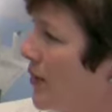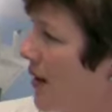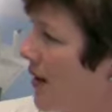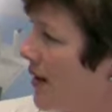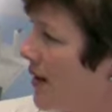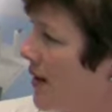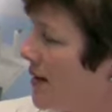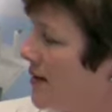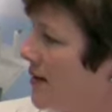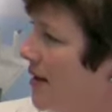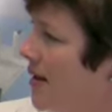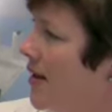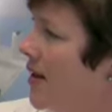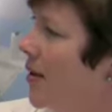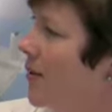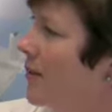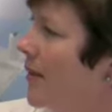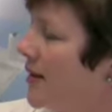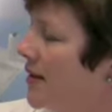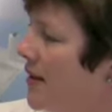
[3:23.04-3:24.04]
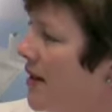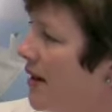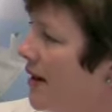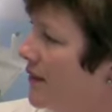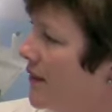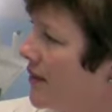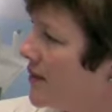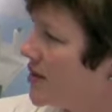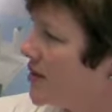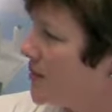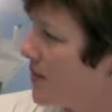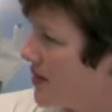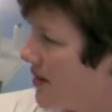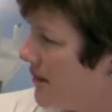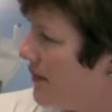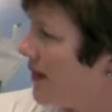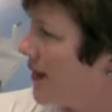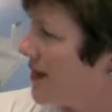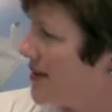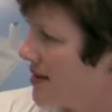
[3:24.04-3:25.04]
product, but cover
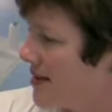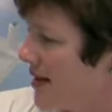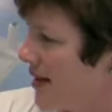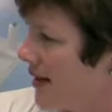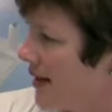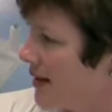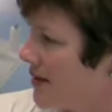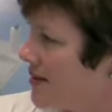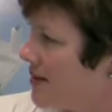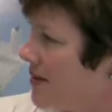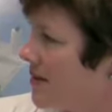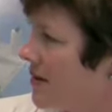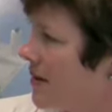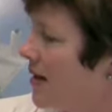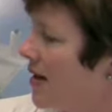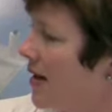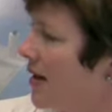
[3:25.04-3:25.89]
specific aesthetics.